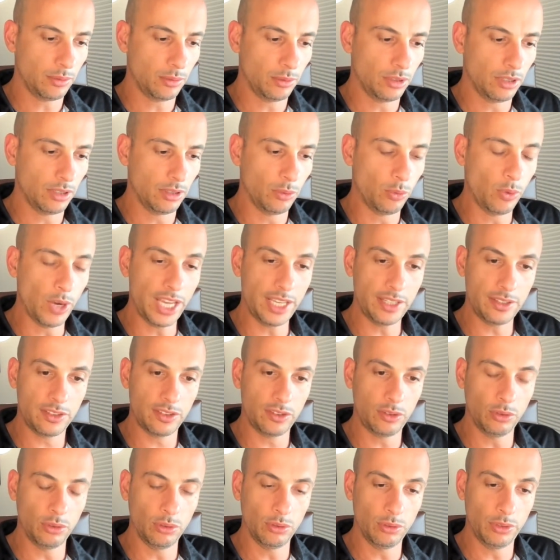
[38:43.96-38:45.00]
ways
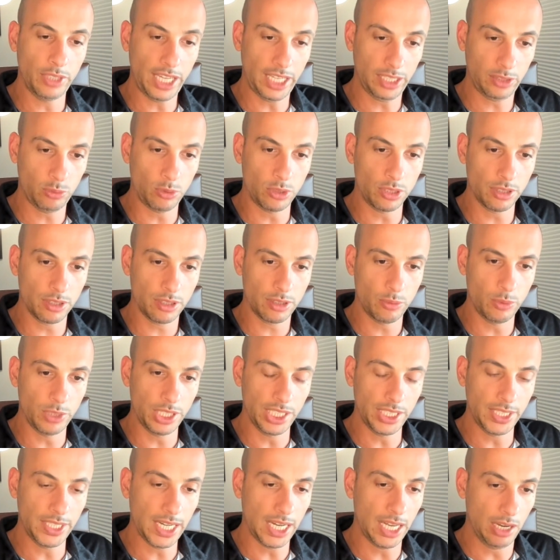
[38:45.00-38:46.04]
to network
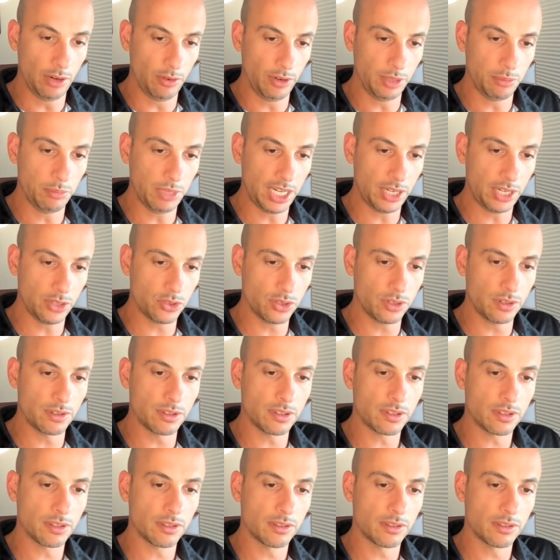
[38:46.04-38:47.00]
with hiring managers.